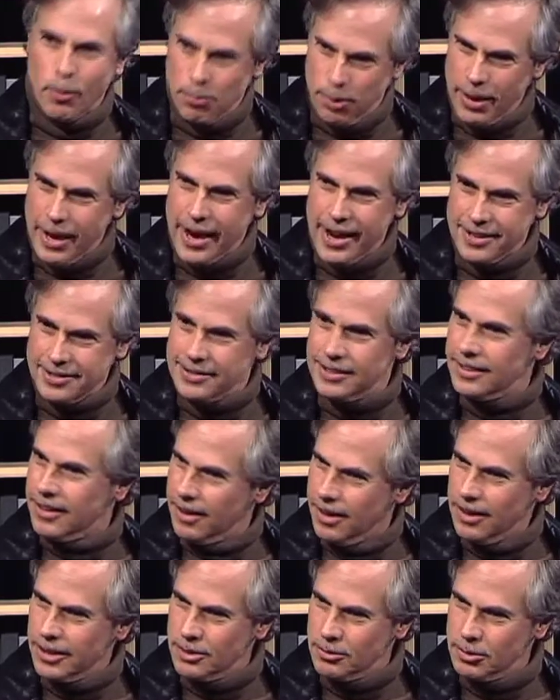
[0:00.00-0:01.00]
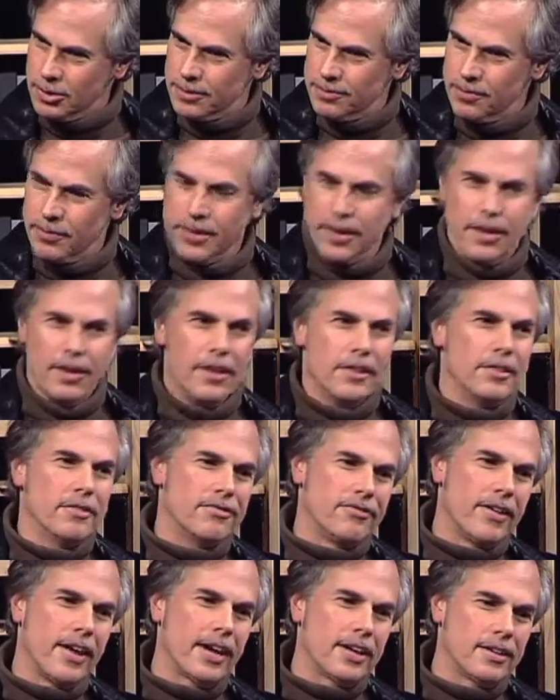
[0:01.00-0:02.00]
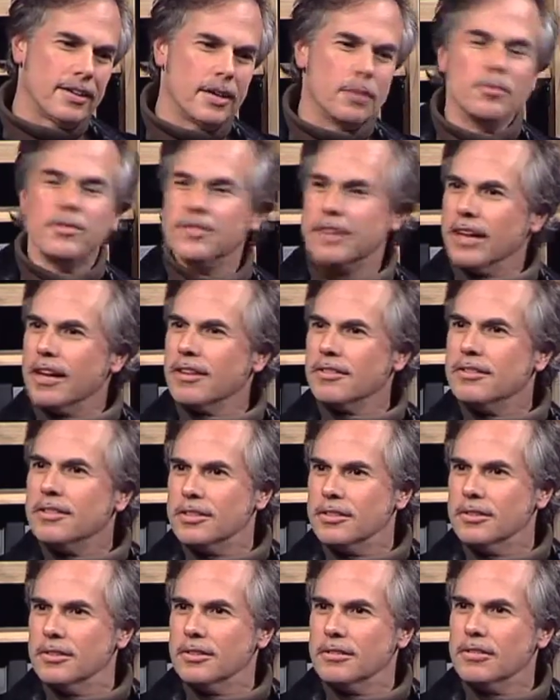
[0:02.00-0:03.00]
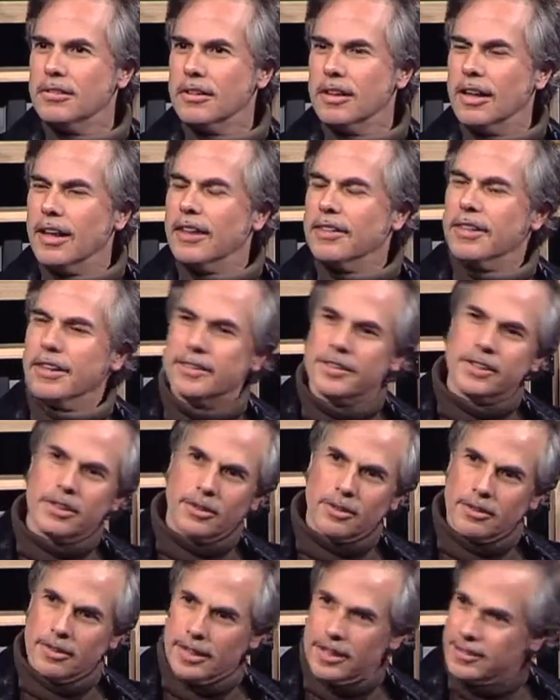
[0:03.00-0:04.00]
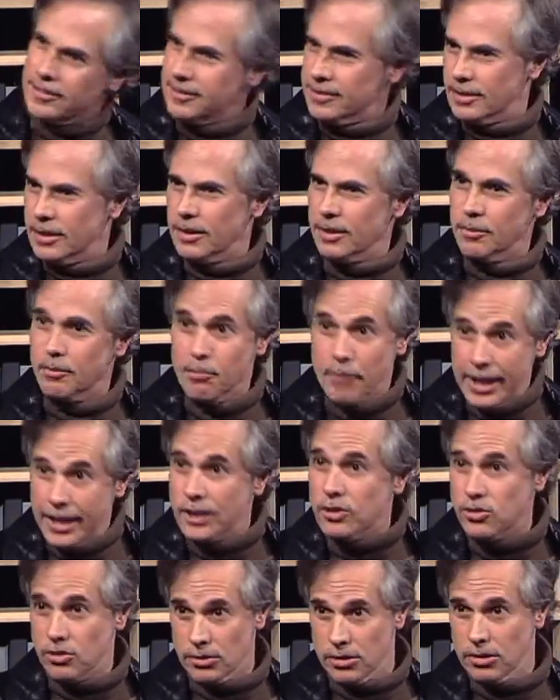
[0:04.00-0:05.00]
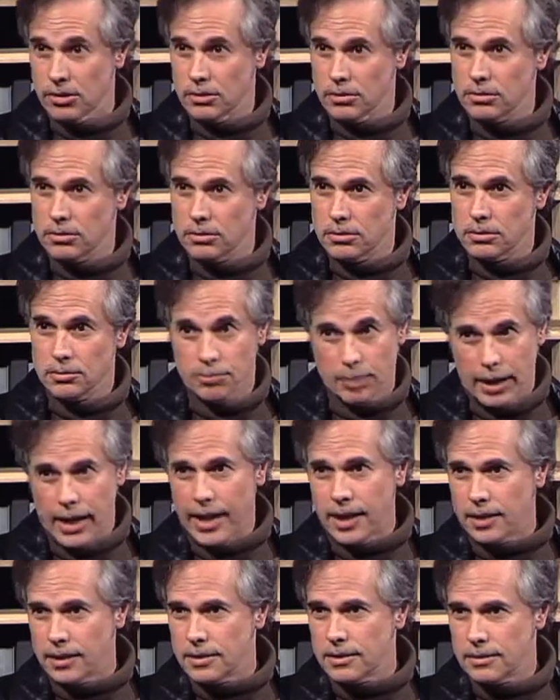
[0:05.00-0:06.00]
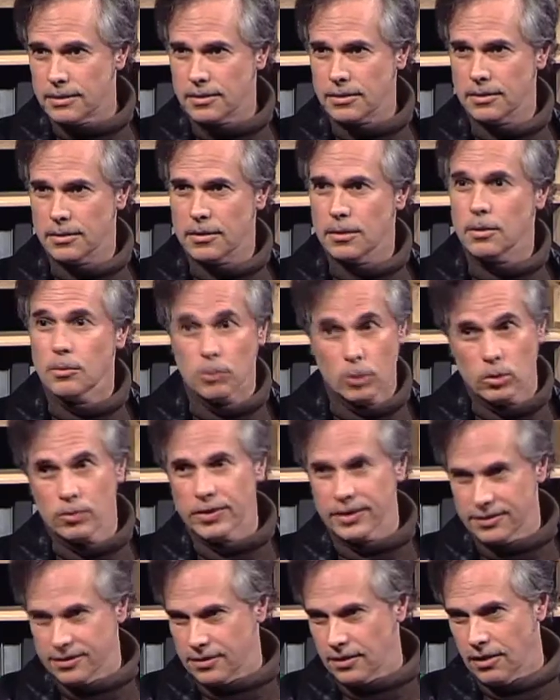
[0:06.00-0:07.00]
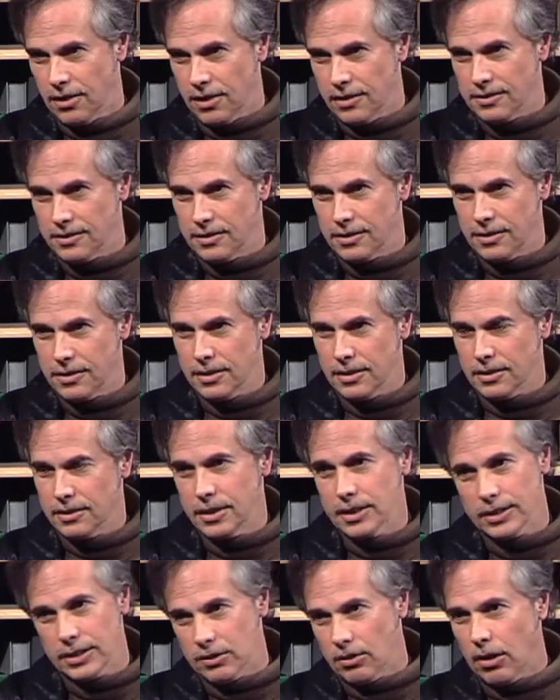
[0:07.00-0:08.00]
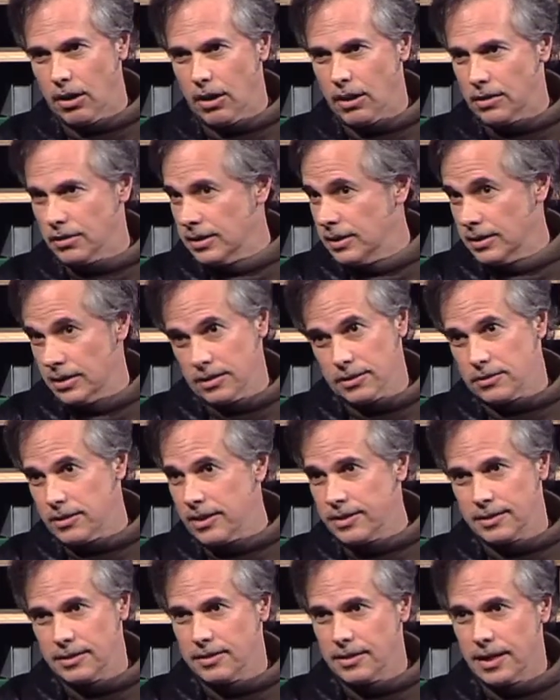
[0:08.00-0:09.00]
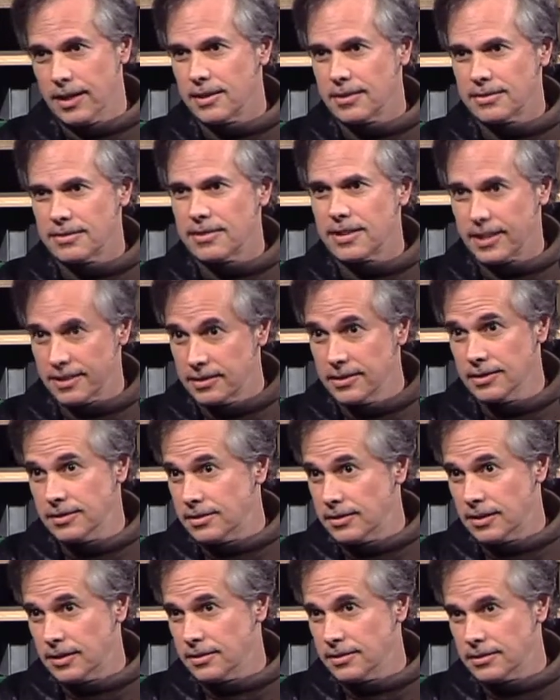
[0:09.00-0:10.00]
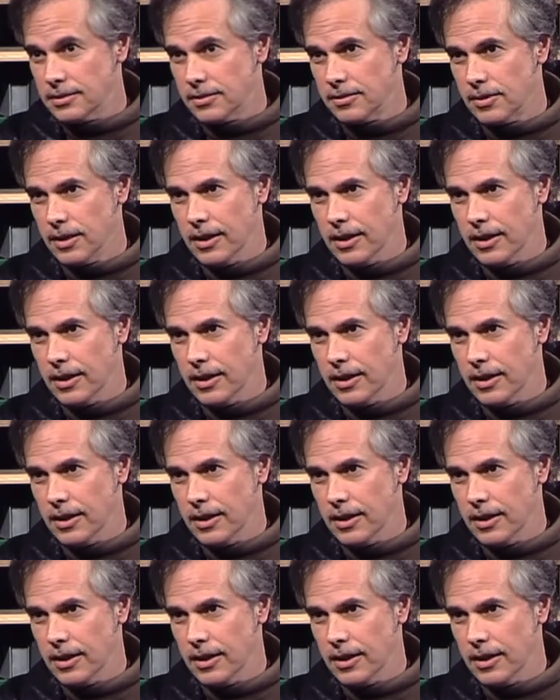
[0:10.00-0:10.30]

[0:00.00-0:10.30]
blacks in Hollywood, the fact comes down to that there are less major black movie stars than there are in other ethnicities.